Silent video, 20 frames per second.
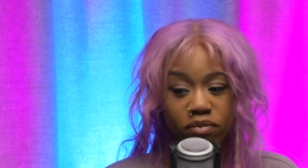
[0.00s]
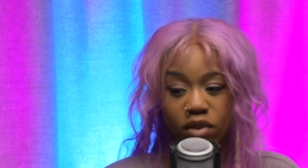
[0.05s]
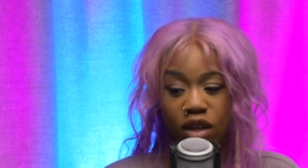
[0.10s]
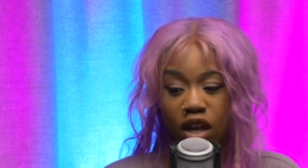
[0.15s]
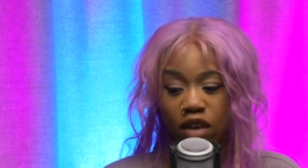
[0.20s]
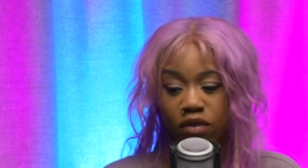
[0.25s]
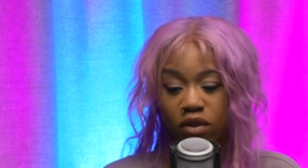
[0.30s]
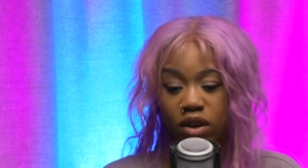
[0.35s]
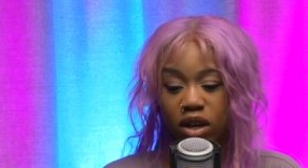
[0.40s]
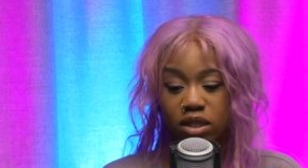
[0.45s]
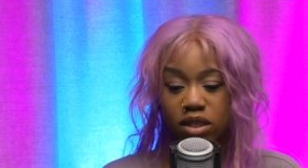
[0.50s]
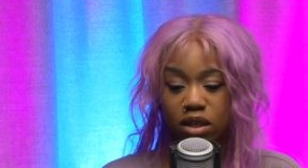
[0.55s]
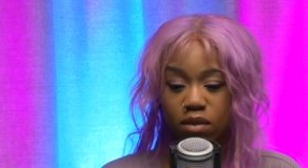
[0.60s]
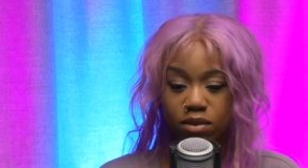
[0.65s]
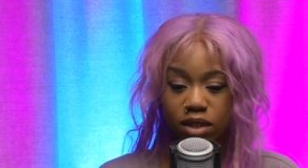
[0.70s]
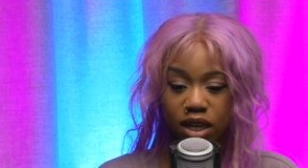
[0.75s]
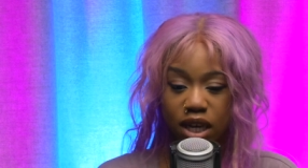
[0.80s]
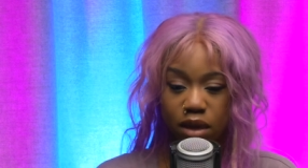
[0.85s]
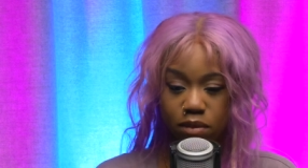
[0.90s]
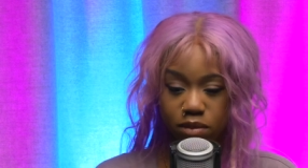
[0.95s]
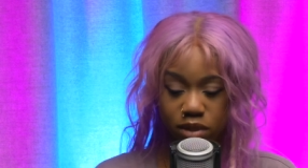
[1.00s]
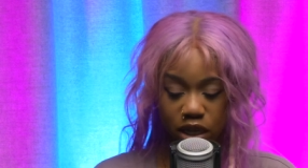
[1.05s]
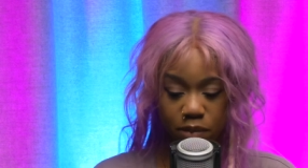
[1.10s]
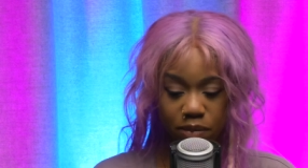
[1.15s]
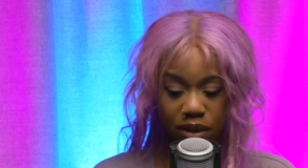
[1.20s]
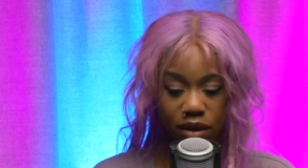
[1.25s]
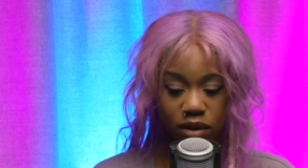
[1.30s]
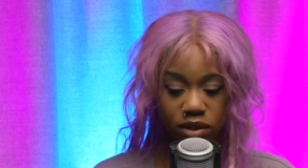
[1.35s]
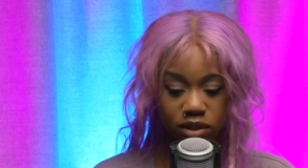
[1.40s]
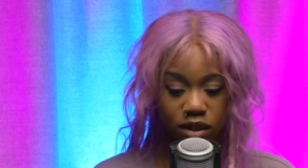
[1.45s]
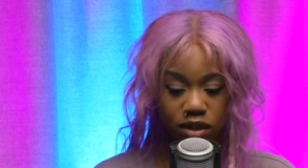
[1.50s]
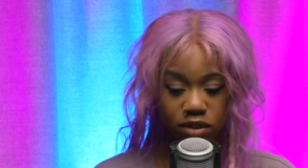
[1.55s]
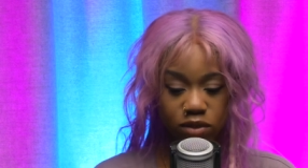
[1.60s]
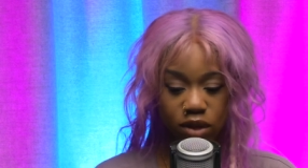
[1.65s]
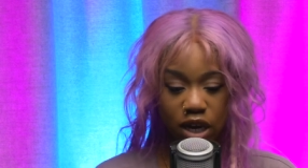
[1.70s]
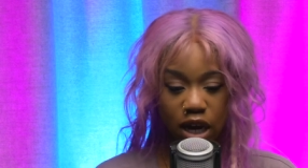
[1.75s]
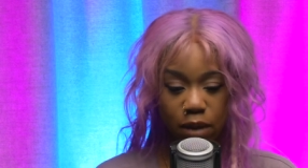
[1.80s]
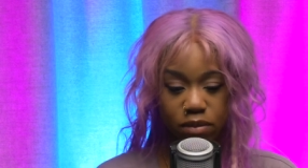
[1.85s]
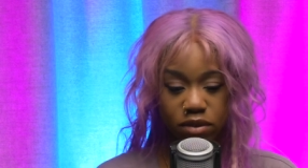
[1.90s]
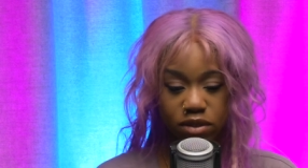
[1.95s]
I feel like sometimes a power tussle
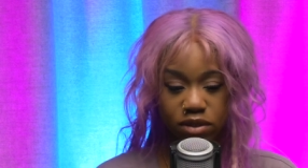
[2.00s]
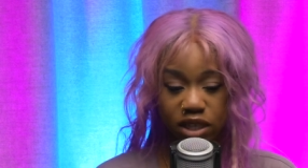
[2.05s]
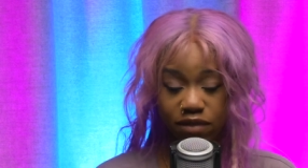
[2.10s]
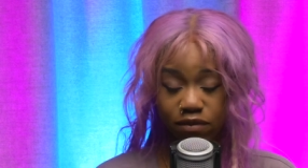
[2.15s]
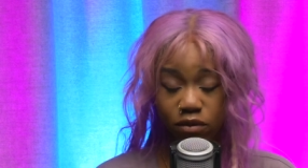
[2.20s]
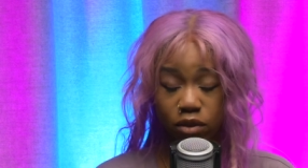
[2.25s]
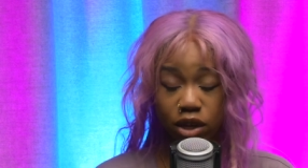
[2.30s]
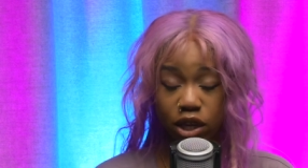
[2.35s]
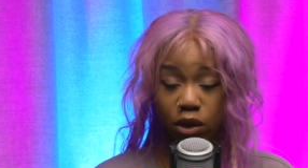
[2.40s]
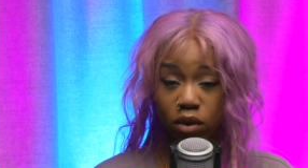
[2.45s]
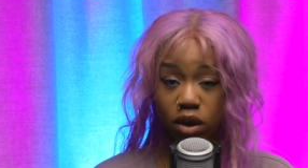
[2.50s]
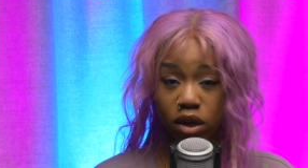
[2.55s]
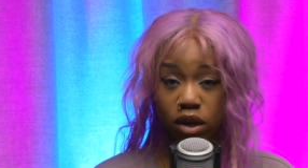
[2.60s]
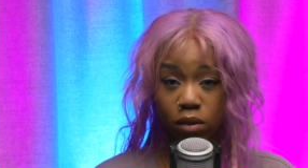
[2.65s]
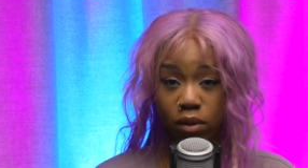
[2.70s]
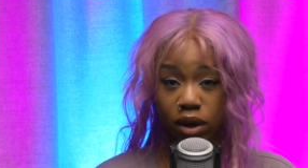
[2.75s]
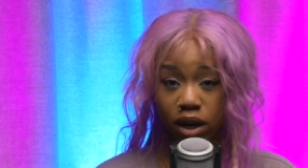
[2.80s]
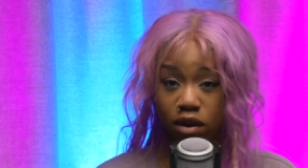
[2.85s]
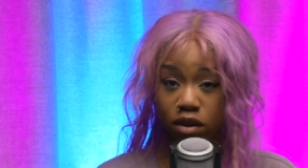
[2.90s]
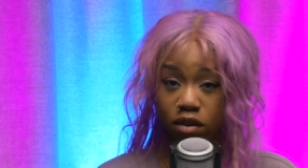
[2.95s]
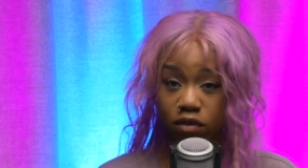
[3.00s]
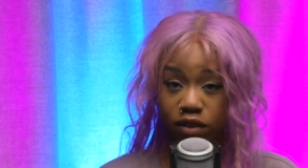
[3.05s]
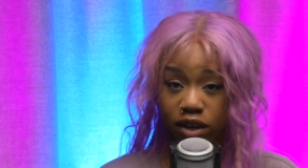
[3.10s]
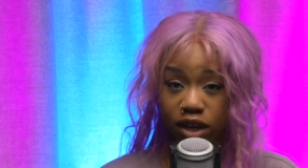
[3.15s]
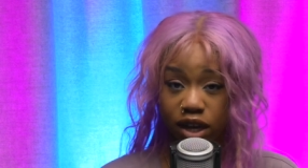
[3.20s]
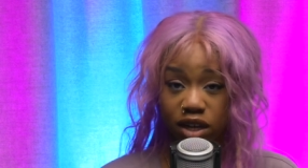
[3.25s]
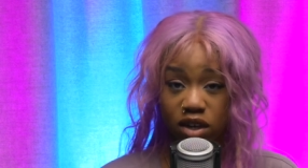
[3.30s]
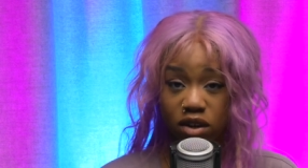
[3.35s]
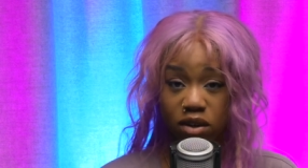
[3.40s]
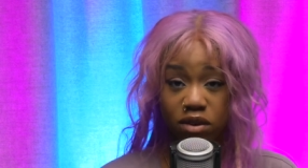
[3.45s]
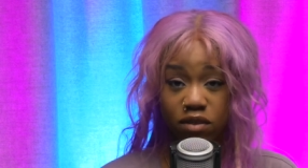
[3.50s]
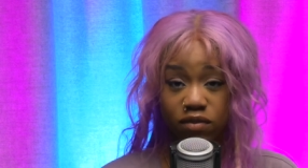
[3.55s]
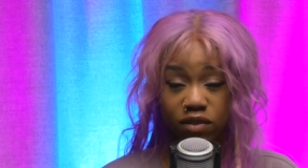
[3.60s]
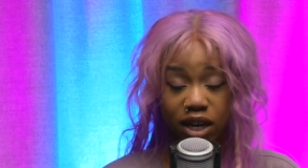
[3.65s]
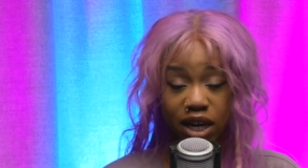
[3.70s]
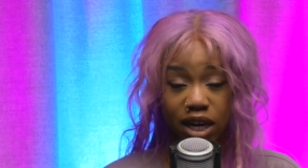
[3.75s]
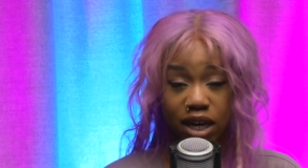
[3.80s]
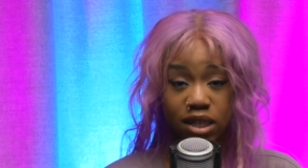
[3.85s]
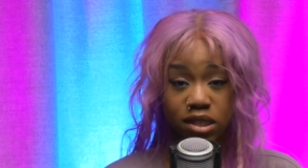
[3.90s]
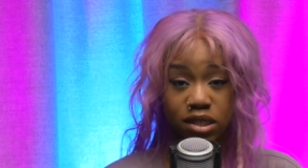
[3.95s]
happens even when you aren't aware of it. And a lot of
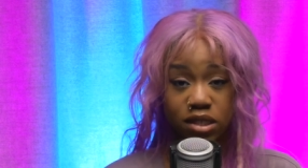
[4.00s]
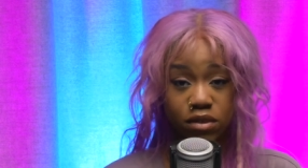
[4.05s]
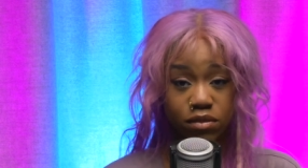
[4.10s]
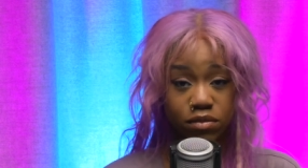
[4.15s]
guys